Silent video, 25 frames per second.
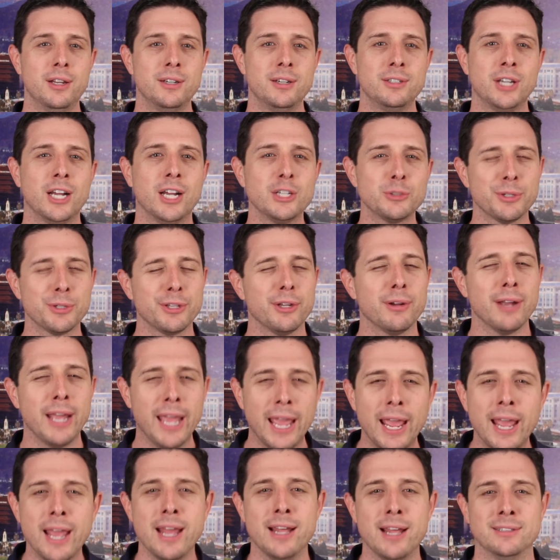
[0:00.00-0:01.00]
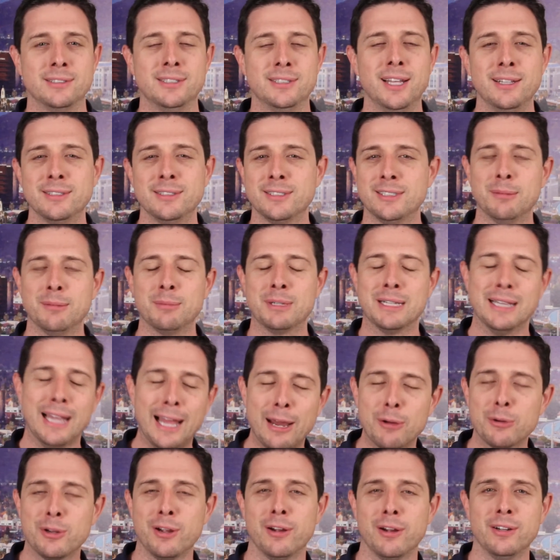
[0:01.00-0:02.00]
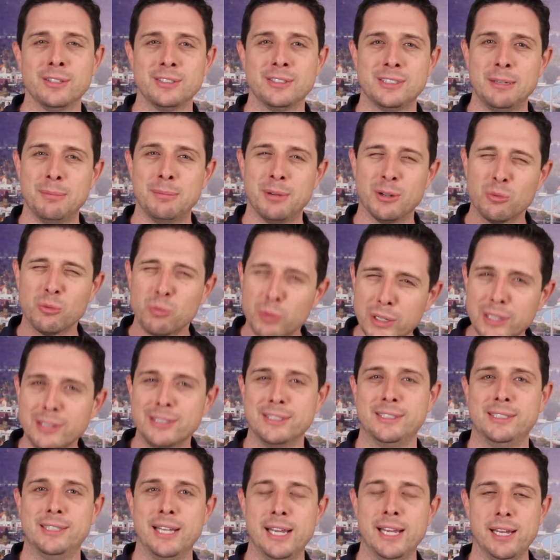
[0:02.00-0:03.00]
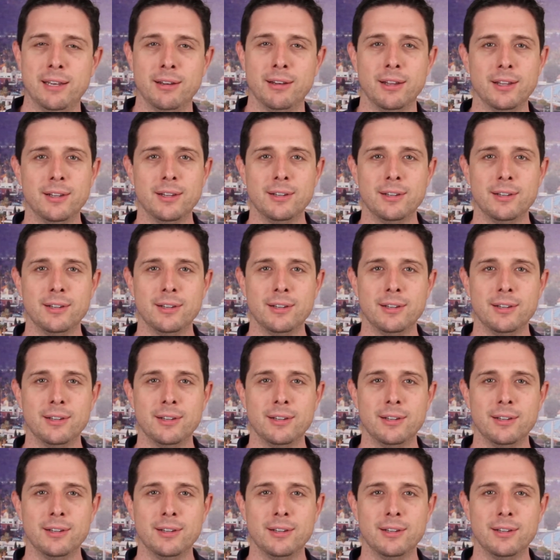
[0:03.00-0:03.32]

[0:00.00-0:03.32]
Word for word: touch with your hands, not in some cloud currency, but real estate.